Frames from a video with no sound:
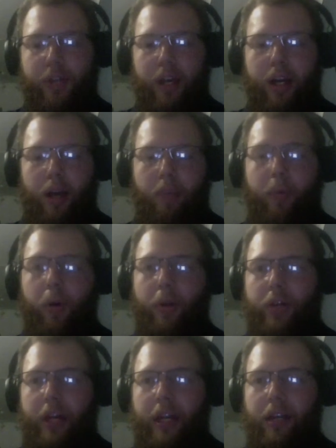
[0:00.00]
uh,
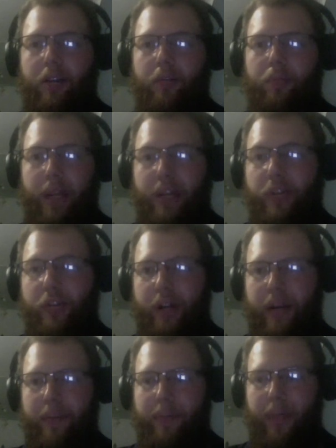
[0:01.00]
apologetic
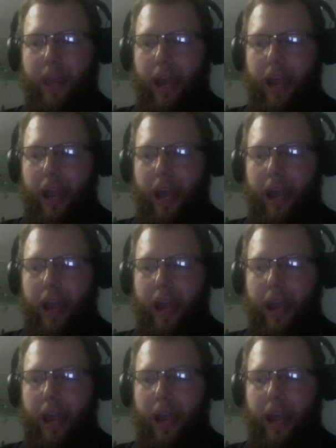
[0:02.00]
ministry.